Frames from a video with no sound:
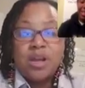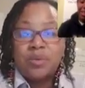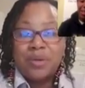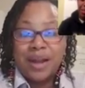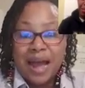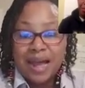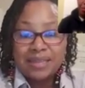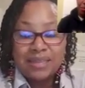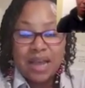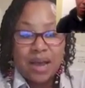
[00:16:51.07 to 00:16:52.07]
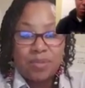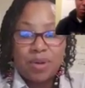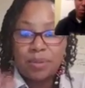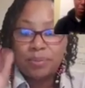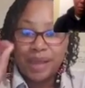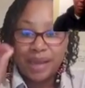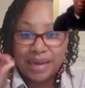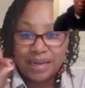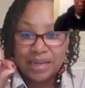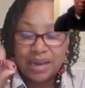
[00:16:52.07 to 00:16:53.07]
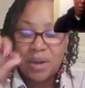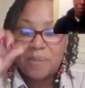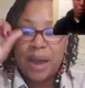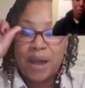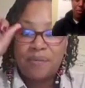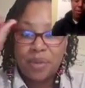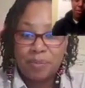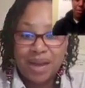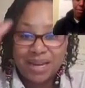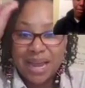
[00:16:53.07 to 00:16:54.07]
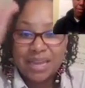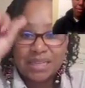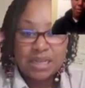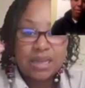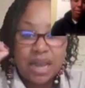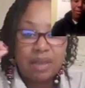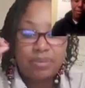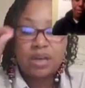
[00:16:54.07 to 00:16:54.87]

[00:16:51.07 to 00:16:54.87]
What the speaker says: When I stopped complaining about the money I didn't have,